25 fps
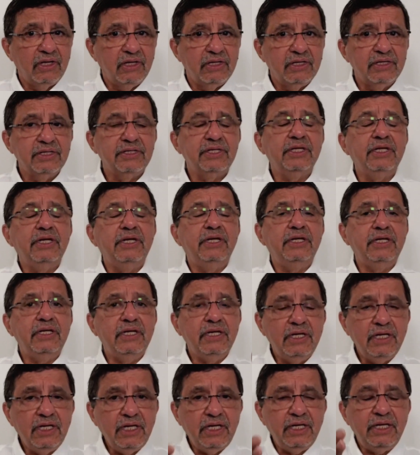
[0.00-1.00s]
She
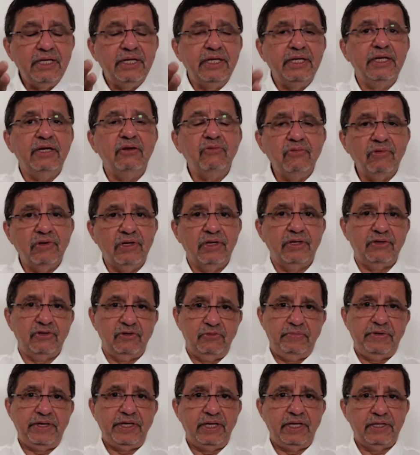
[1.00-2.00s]
really did want to
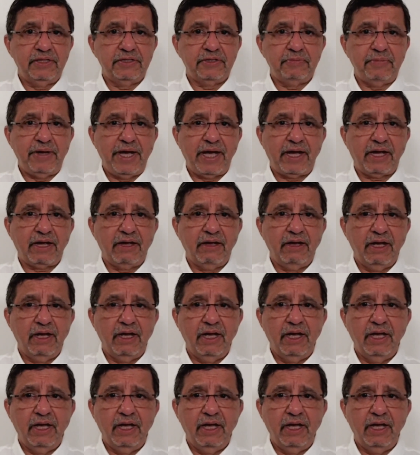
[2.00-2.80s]
pay us back.